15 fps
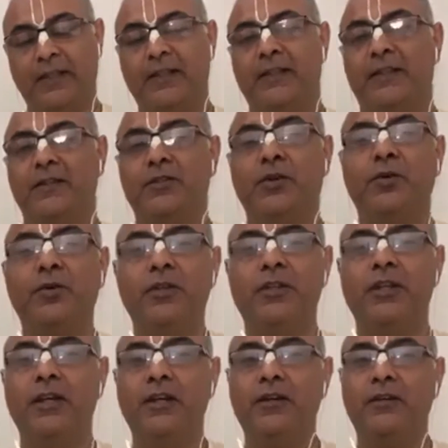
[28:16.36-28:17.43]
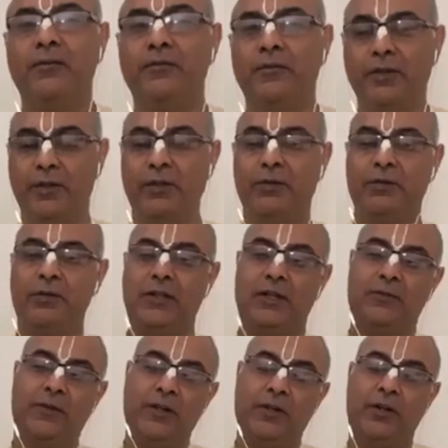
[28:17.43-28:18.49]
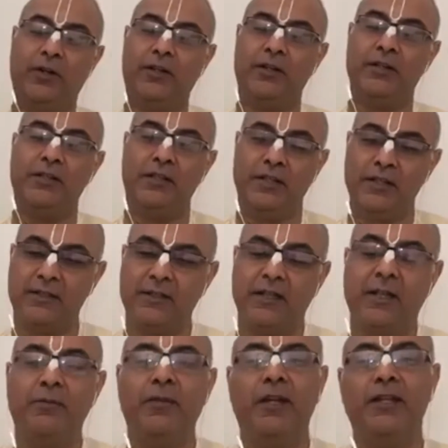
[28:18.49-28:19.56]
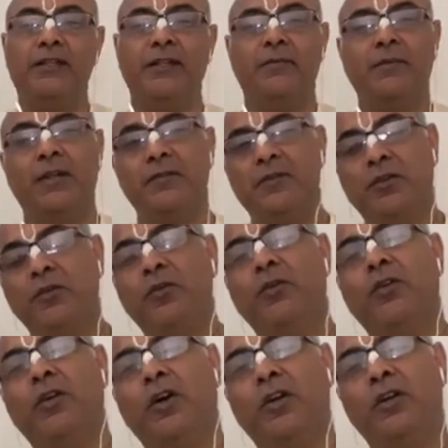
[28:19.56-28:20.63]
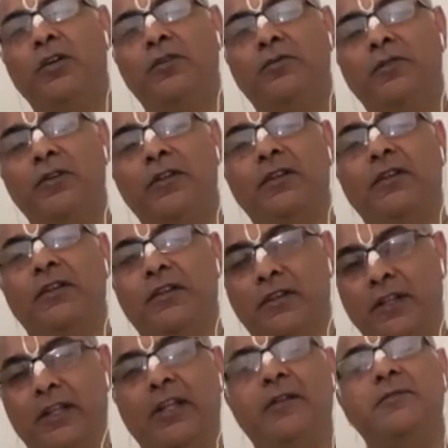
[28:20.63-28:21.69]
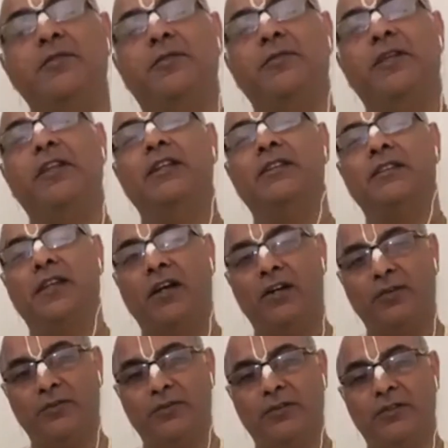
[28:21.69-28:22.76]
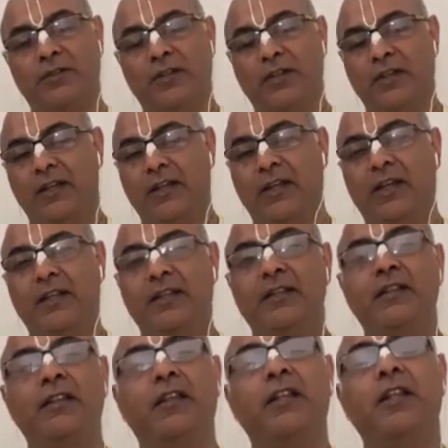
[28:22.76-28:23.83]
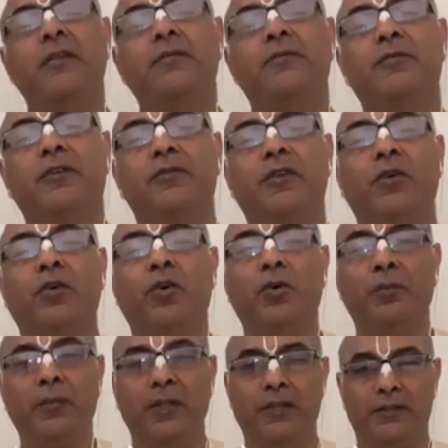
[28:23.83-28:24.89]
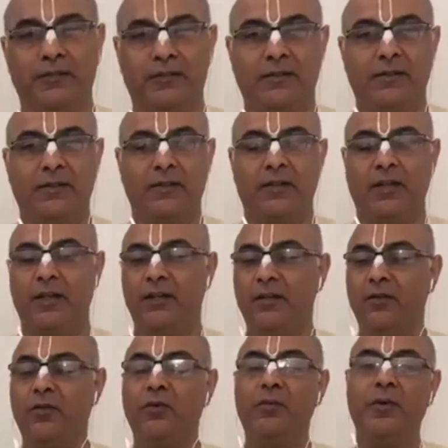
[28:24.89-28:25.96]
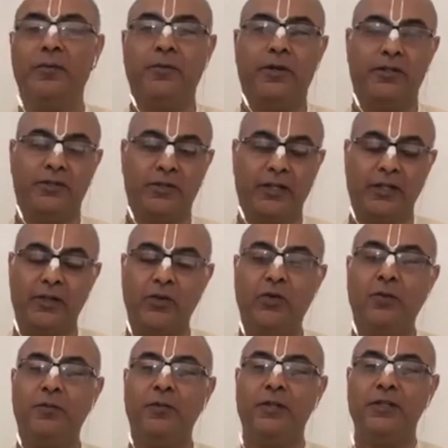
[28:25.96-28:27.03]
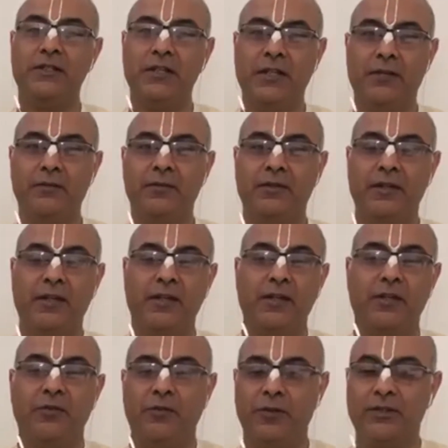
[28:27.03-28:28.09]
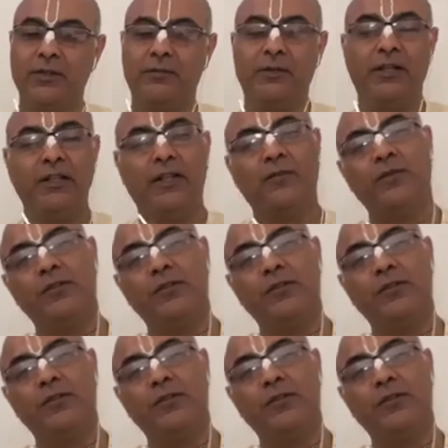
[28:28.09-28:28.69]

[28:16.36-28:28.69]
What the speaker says: so Uddhav knew that when Lord Krishna is sleeping, sometimes he will call out for the names of various cows and the names of the gopis and the gopa boys. So again, gopis' names was something that was